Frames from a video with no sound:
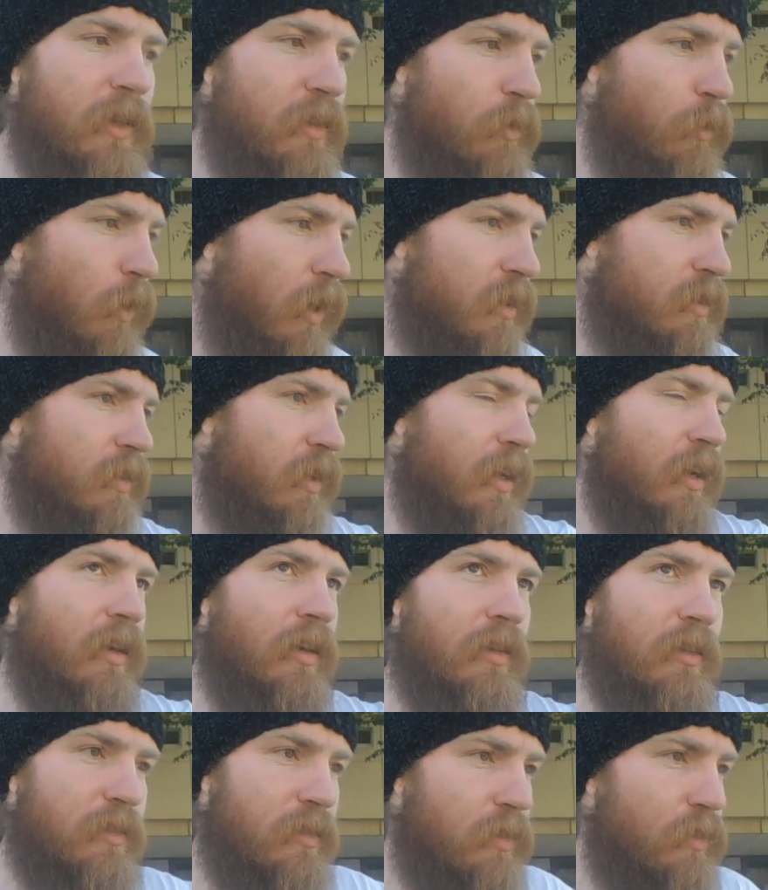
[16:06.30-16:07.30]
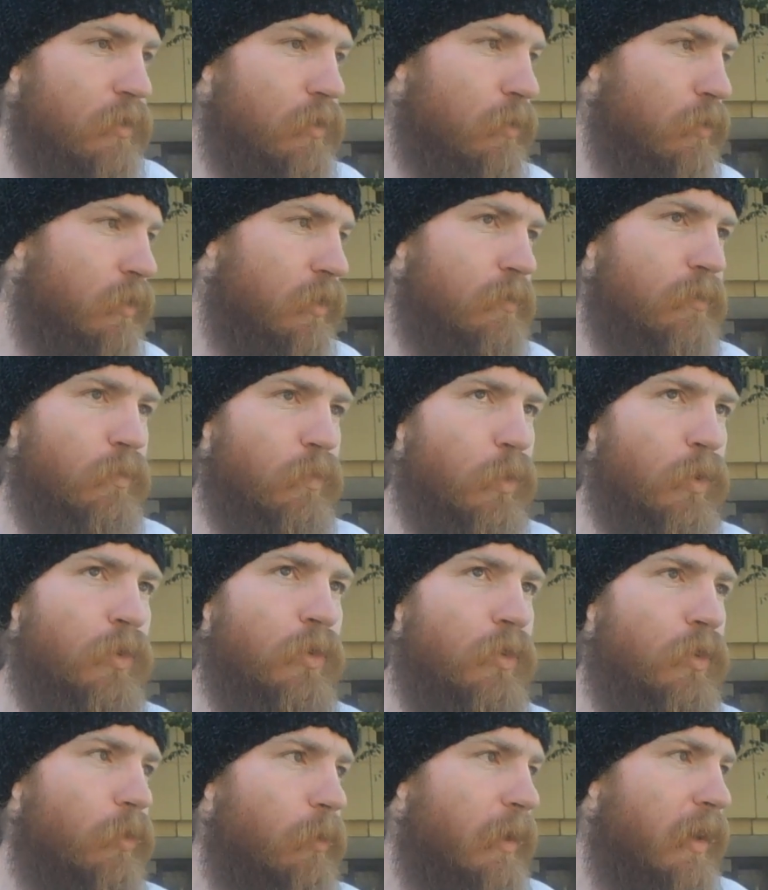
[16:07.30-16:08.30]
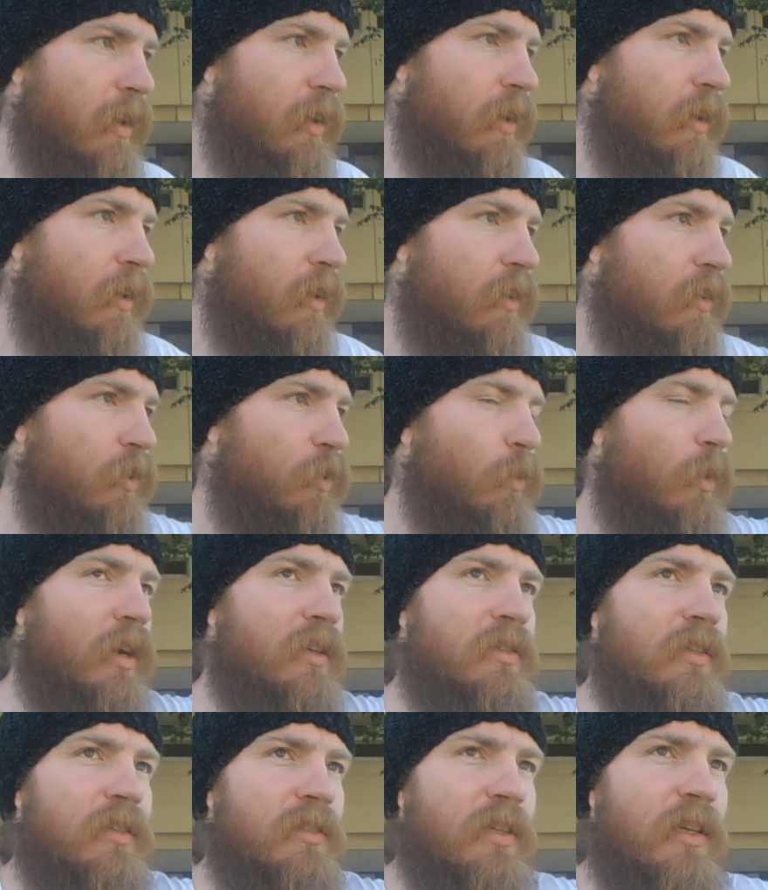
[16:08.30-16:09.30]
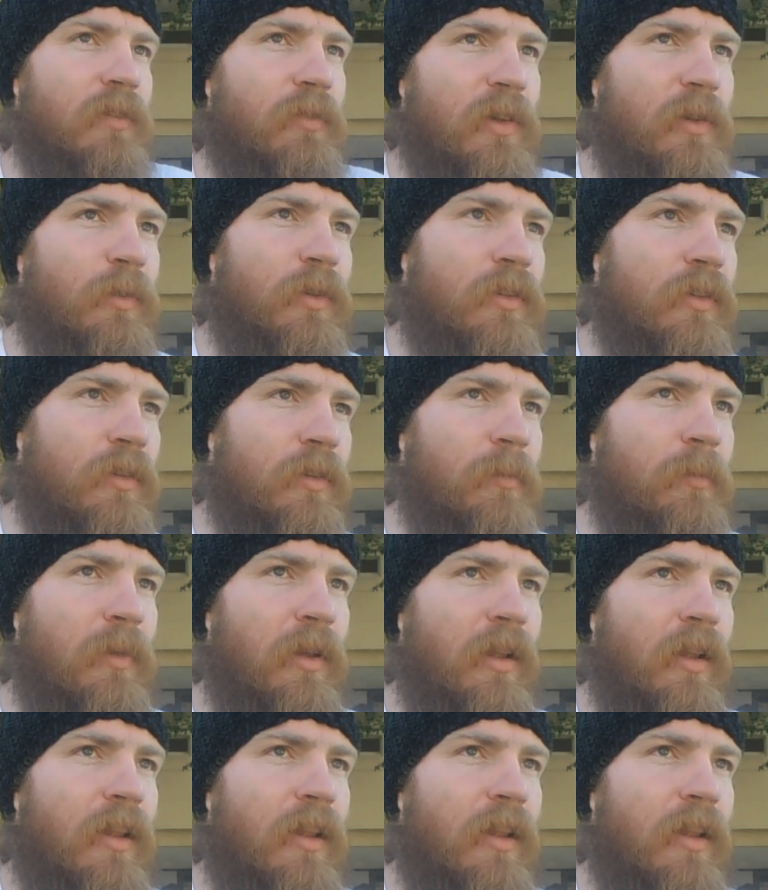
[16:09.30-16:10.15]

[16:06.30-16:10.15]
and you watch like in this little room and you're watching the TV with them,